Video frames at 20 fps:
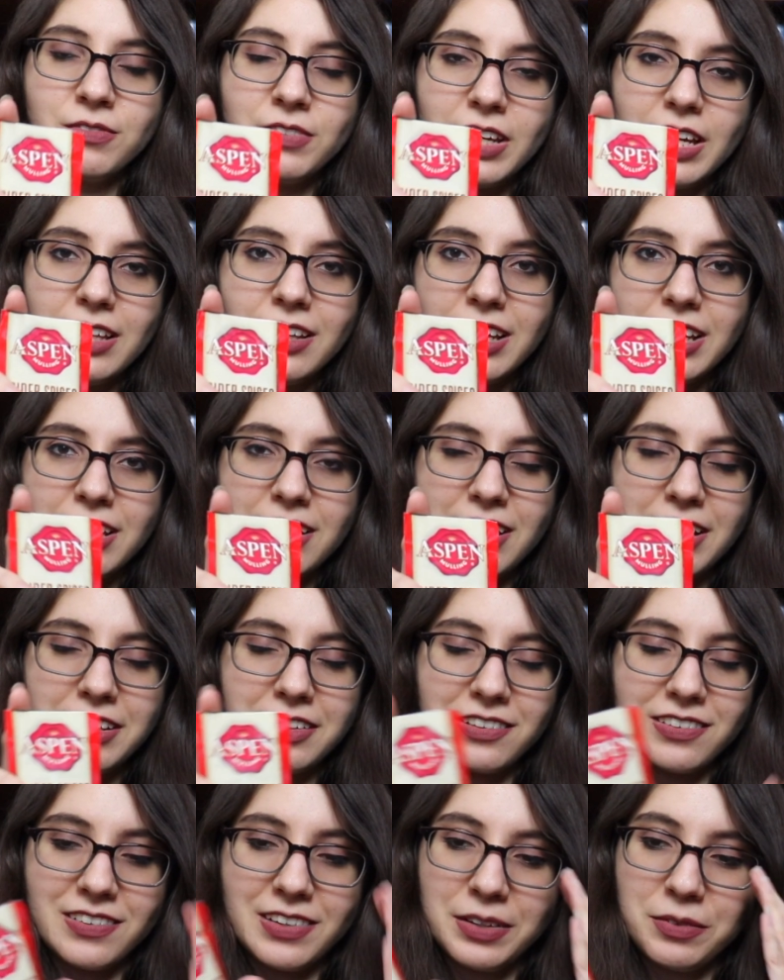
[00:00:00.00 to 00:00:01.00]
I like
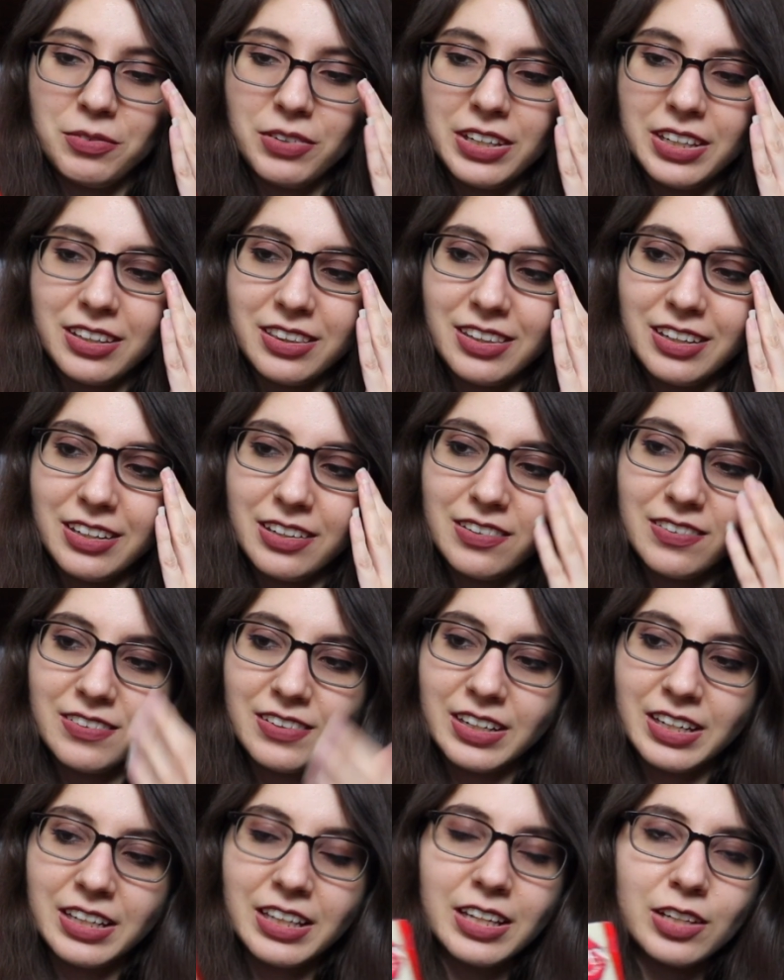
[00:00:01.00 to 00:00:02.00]
kind of stuff like this,
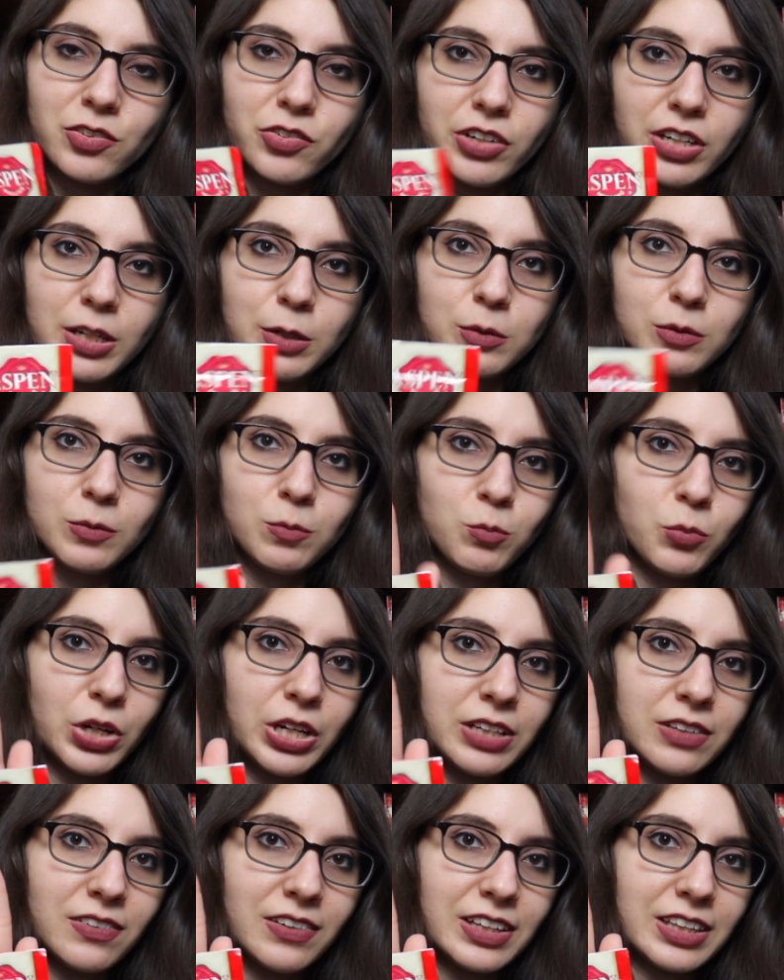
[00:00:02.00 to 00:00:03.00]
and I like trying
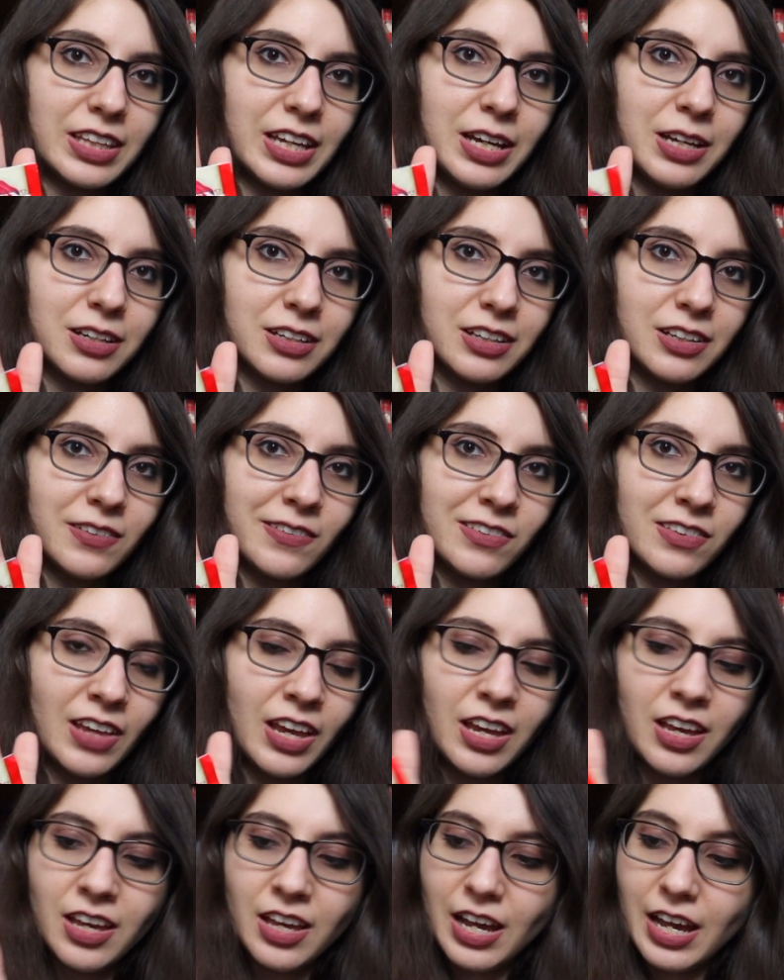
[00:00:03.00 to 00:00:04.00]
brands like that because
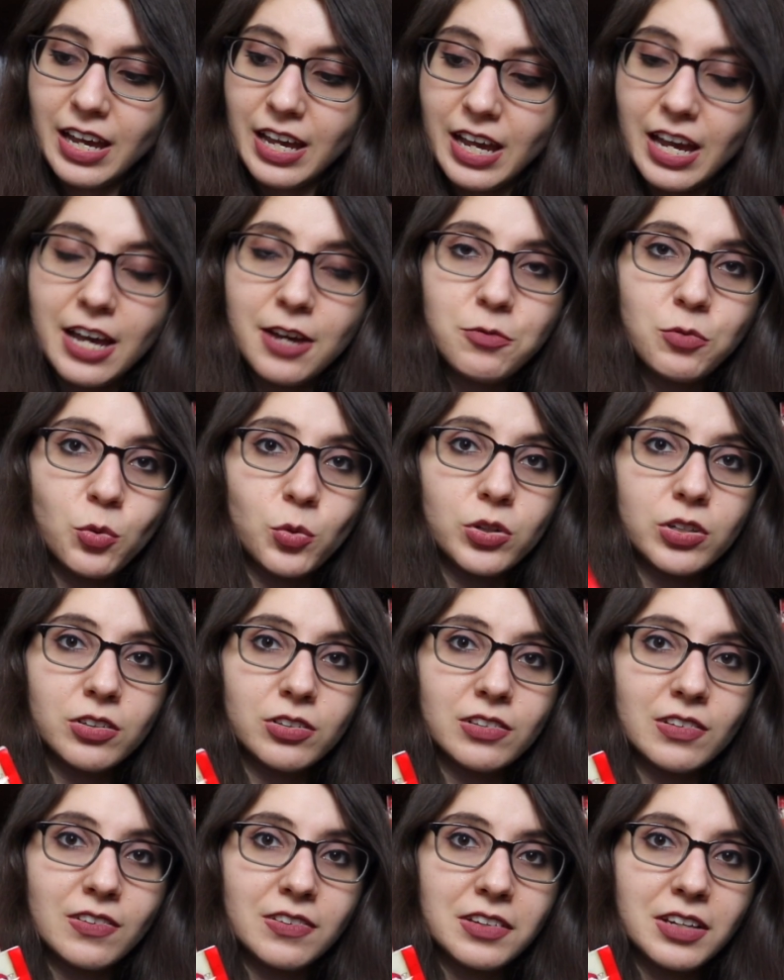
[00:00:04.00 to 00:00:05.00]
I have
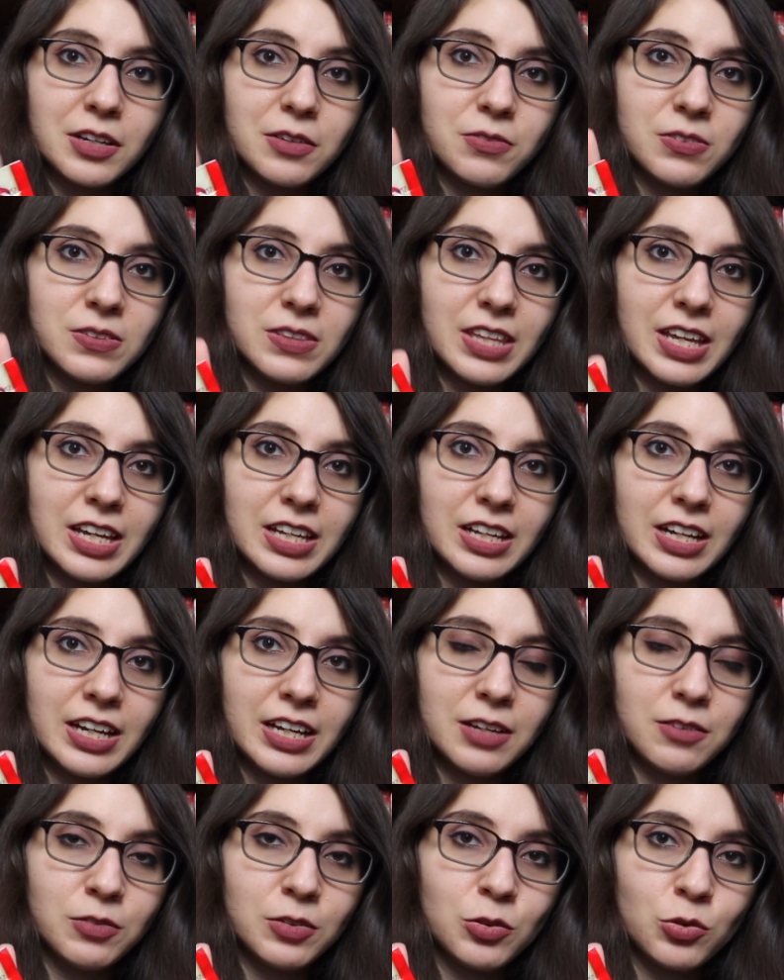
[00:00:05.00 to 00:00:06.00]
ordered stuff that
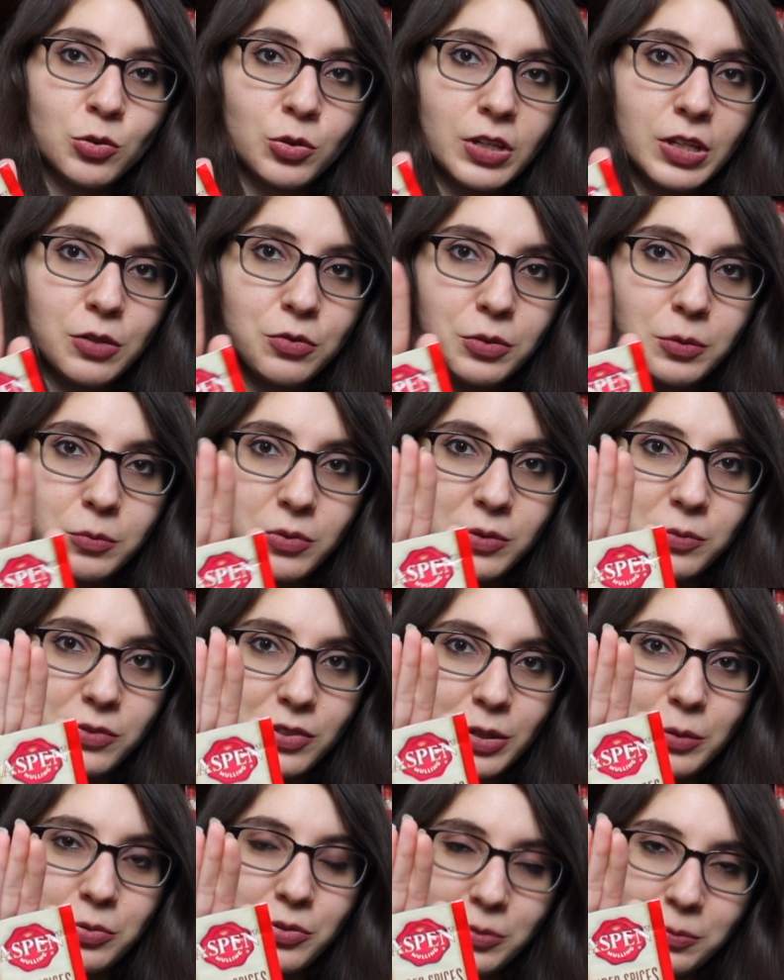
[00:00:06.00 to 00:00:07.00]
I've enjoyed from
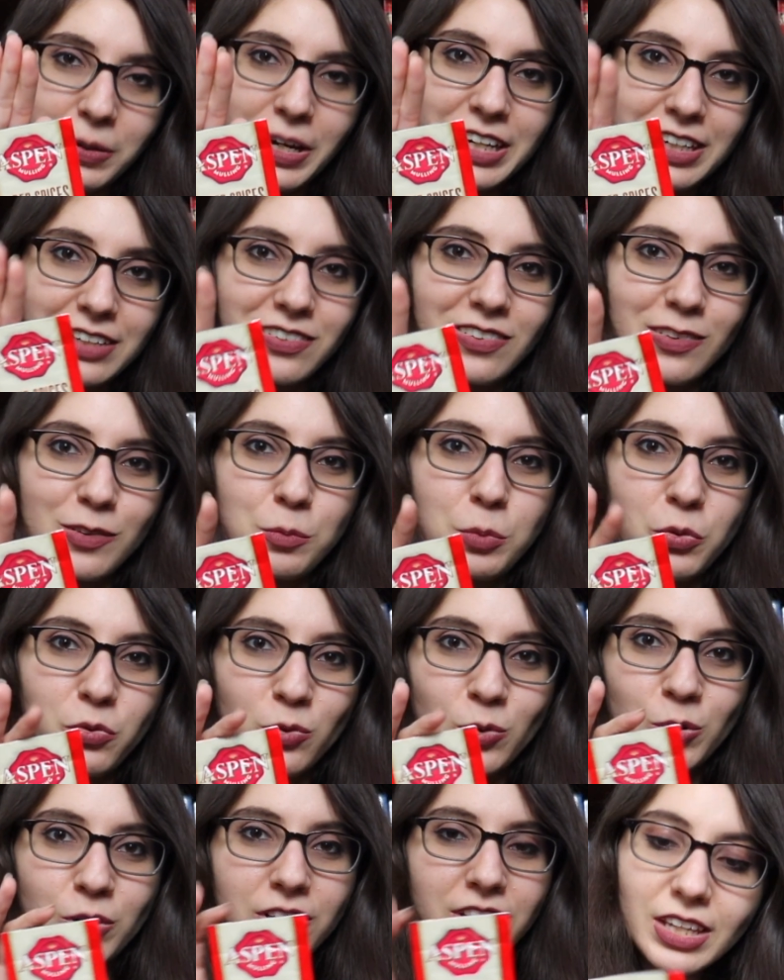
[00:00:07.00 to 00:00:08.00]
subscription boxes
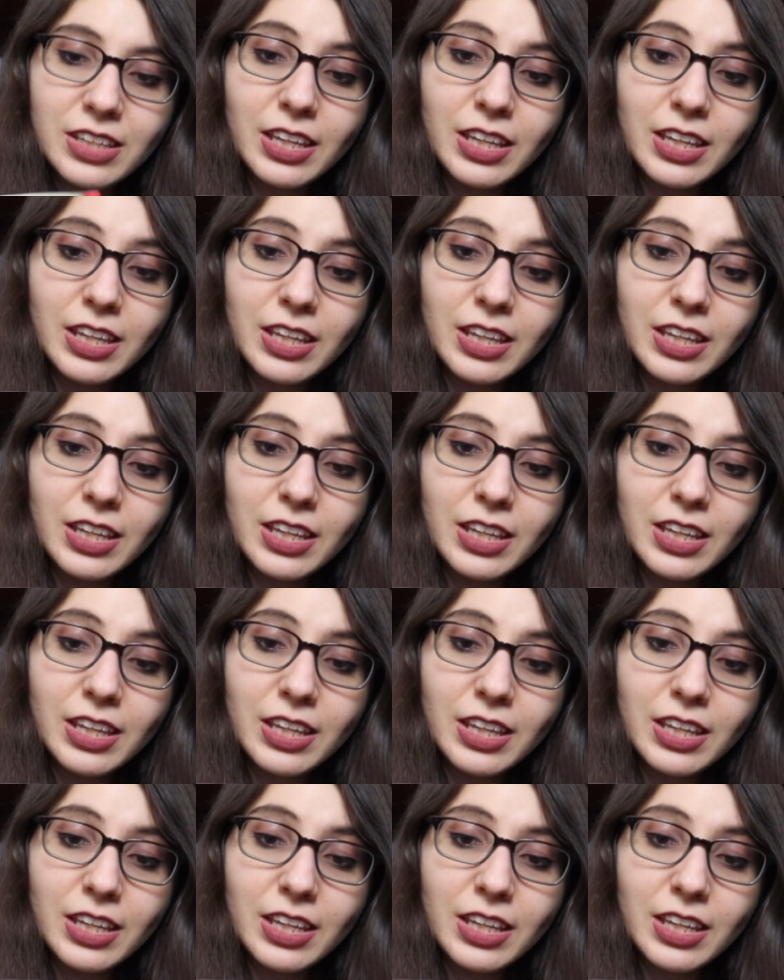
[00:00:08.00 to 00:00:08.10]
before.